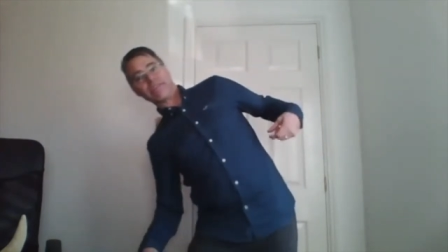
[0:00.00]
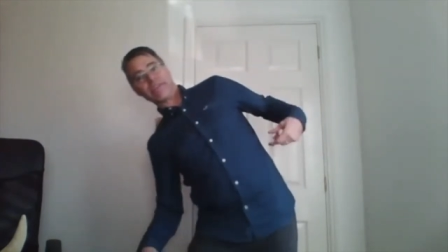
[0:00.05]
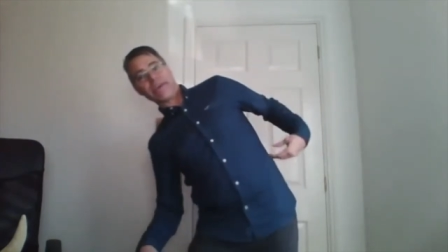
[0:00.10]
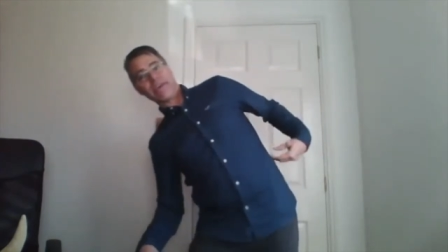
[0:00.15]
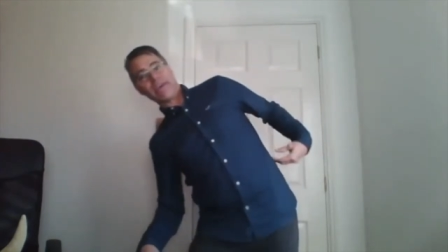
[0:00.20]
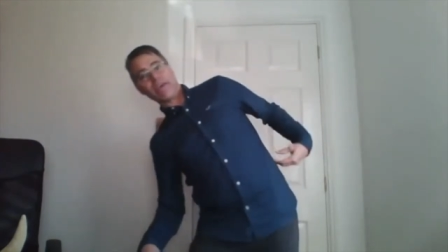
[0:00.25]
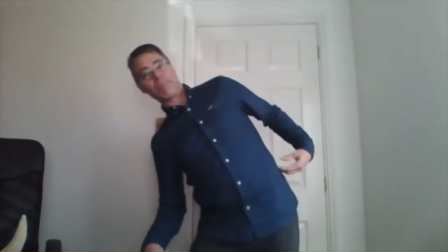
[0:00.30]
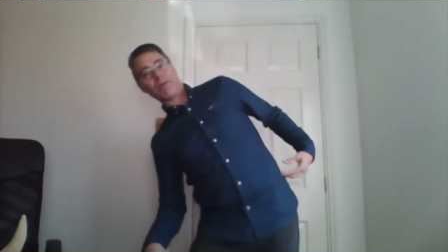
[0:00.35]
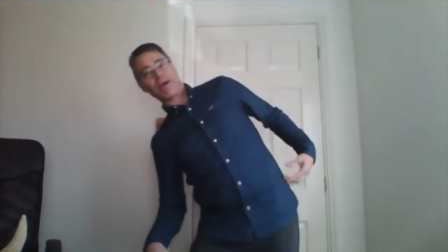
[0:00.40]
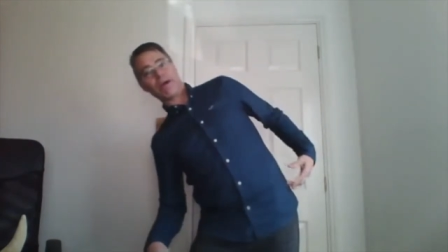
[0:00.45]
their
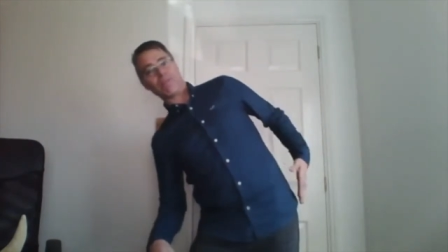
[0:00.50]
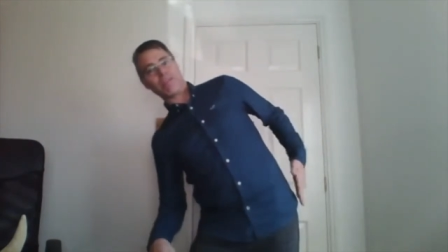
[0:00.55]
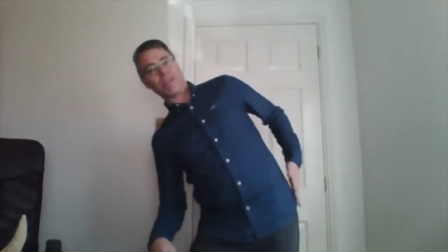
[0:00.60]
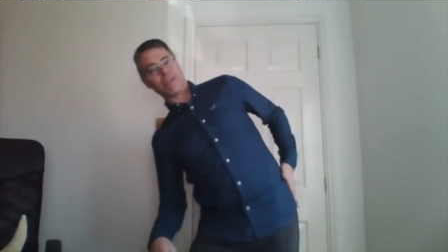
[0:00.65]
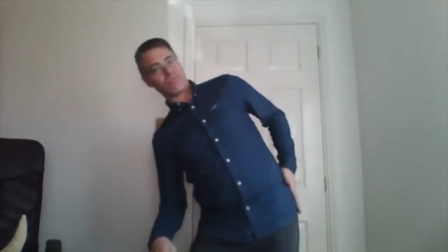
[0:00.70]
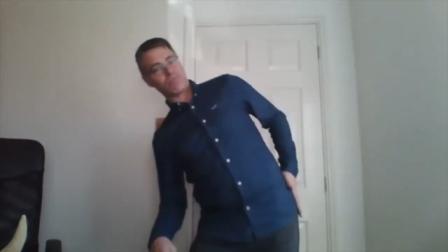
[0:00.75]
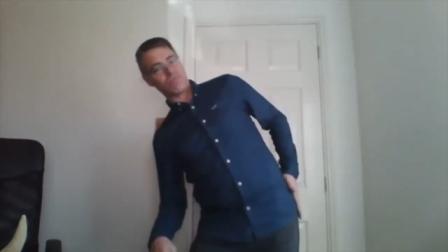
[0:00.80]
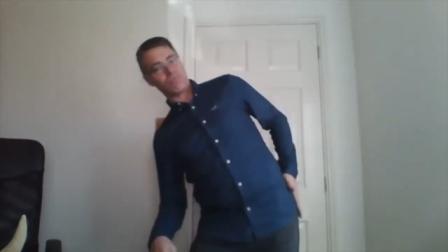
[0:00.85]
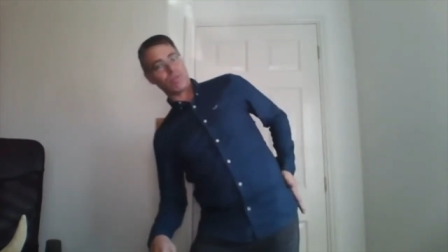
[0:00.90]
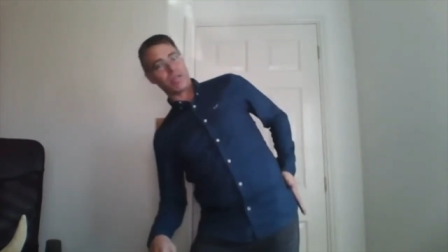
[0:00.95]
hip out.
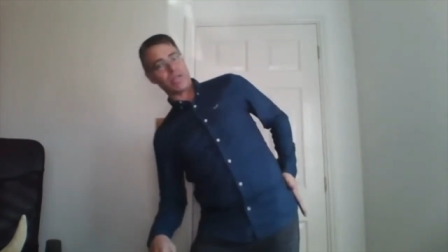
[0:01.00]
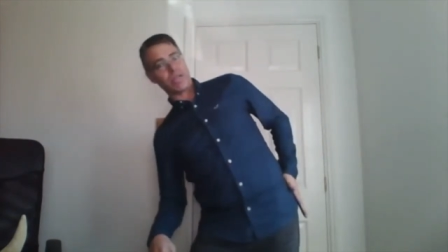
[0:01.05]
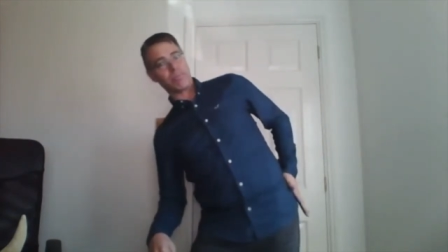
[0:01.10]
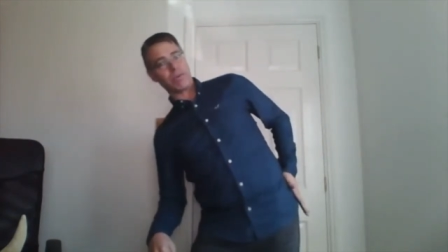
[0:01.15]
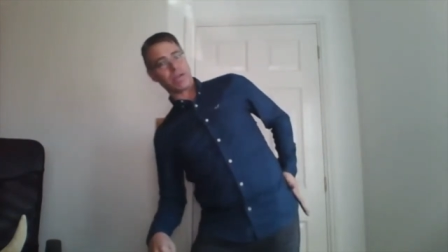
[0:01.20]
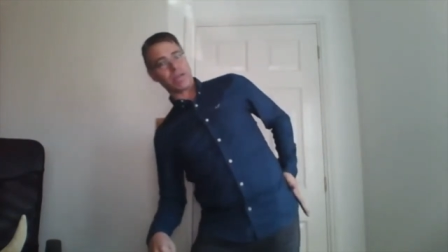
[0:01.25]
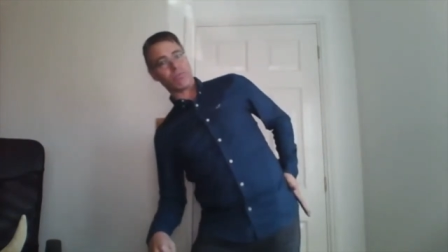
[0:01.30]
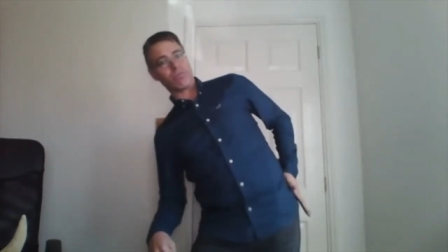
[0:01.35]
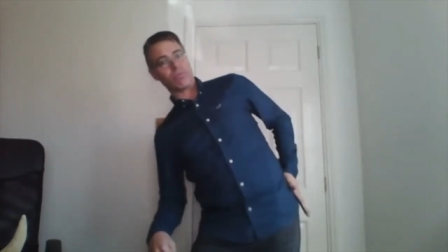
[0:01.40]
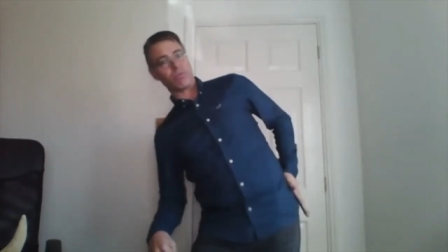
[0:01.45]
That's really
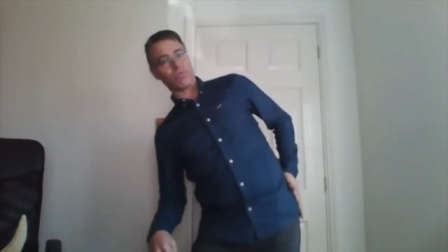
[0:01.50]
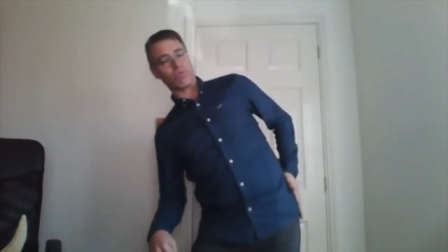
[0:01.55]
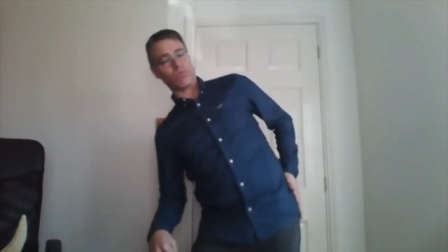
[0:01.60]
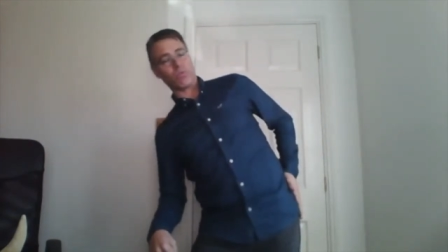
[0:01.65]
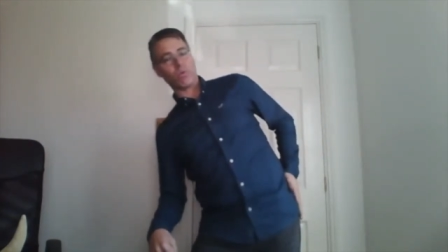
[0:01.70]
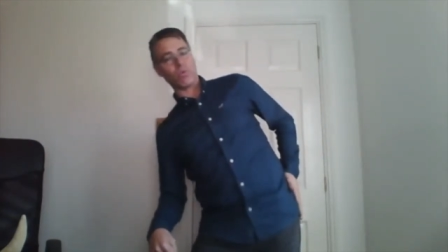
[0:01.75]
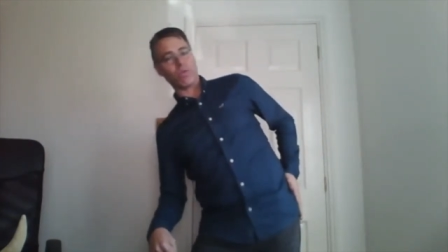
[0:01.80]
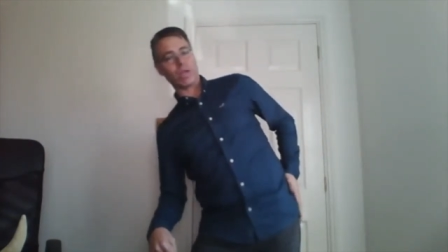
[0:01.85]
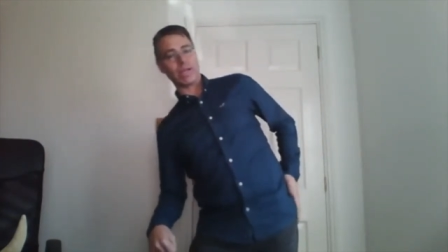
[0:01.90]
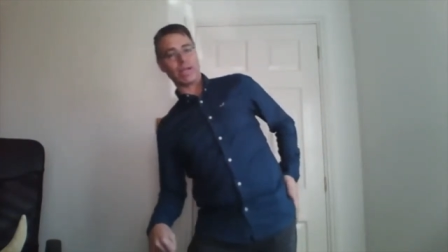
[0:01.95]
painful
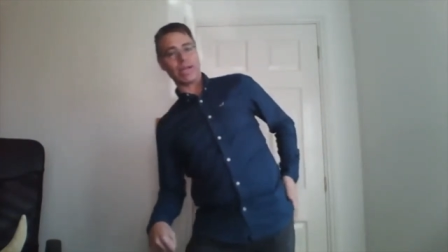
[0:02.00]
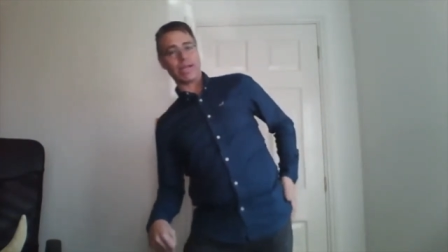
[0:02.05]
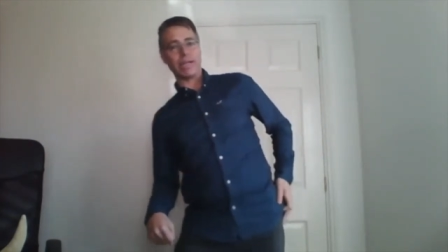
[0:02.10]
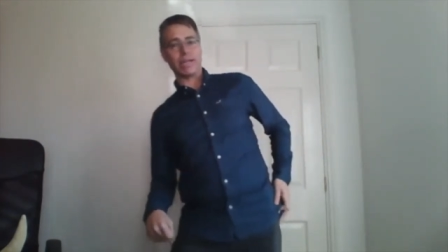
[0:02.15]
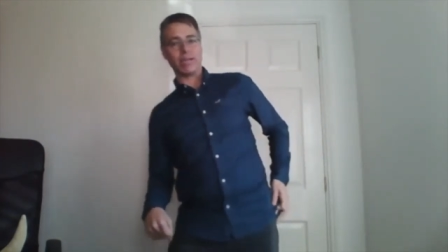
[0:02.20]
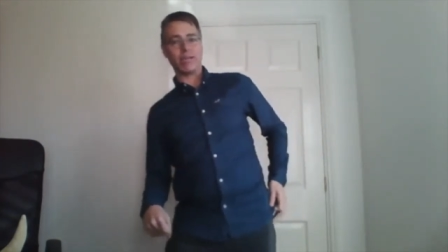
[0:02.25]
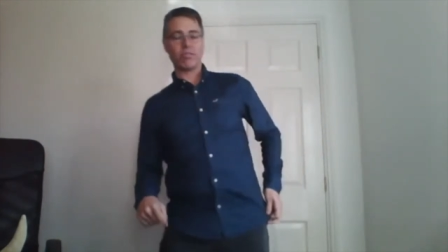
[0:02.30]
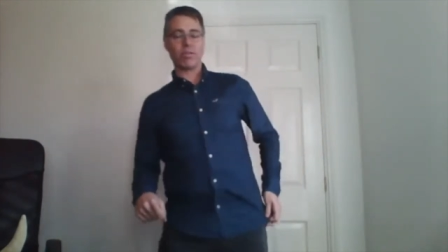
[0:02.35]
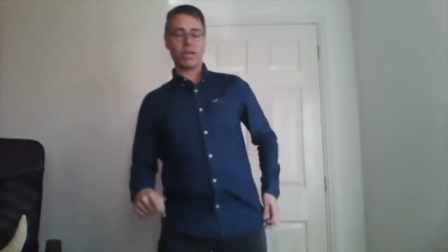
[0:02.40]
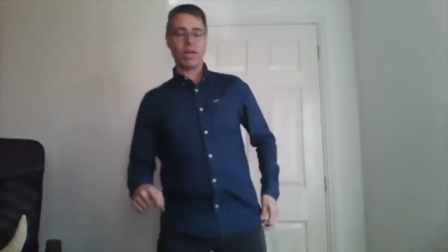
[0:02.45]
for the
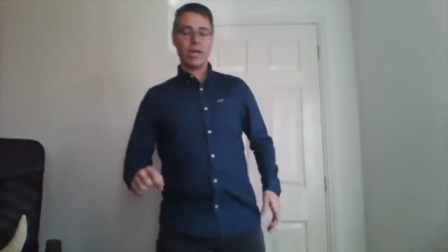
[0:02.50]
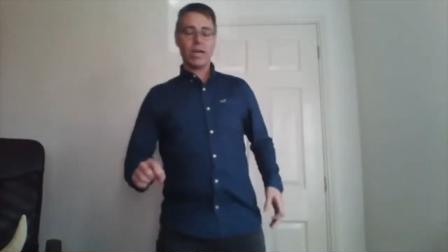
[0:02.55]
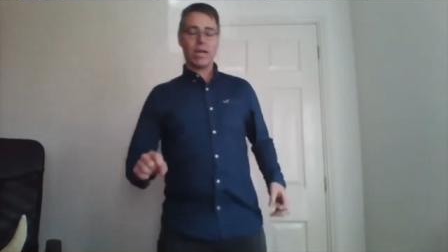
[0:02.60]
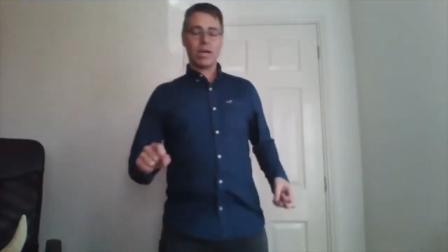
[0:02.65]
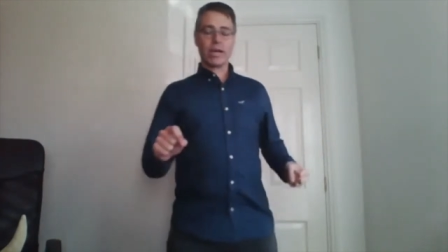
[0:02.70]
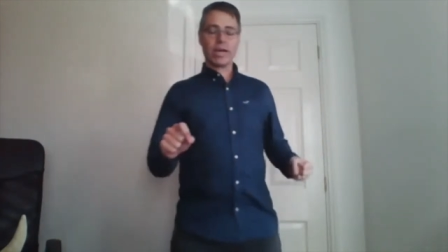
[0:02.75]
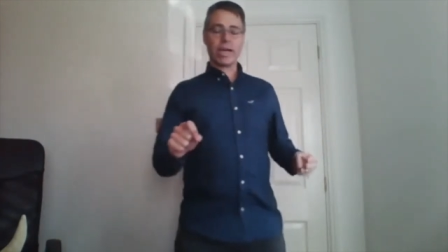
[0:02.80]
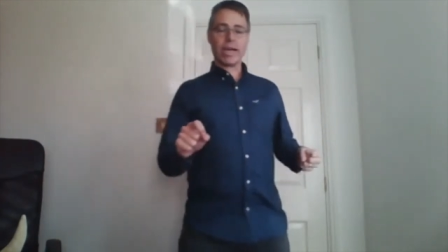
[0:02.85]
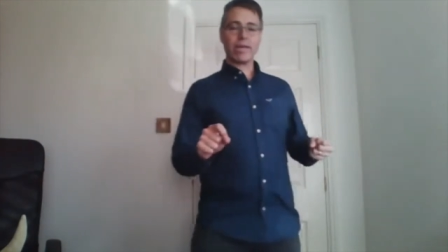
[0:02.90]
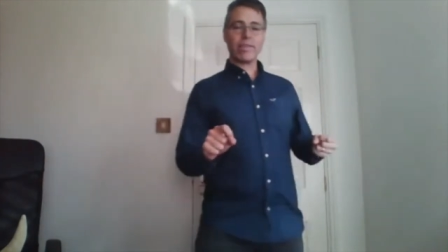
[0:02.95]
ladies.
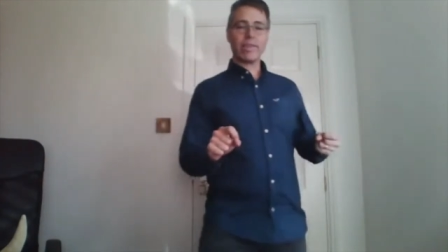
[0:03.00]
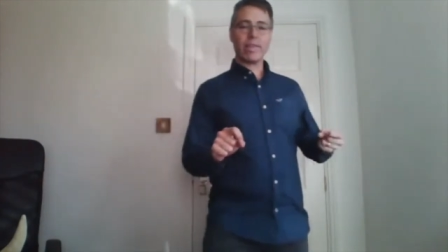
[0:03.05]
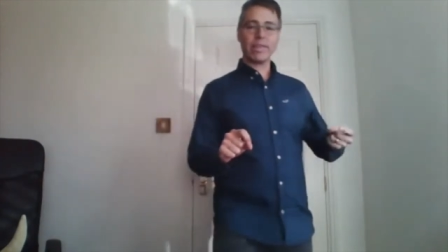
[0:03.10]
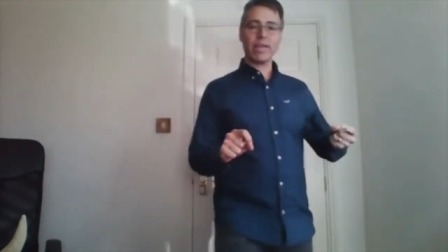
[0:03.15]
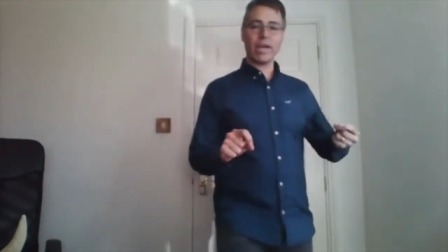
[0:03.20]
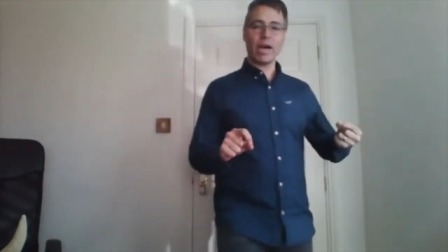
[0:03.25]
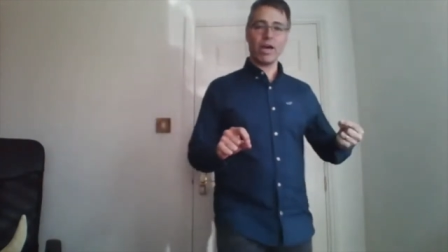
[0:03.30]
Okay, and then the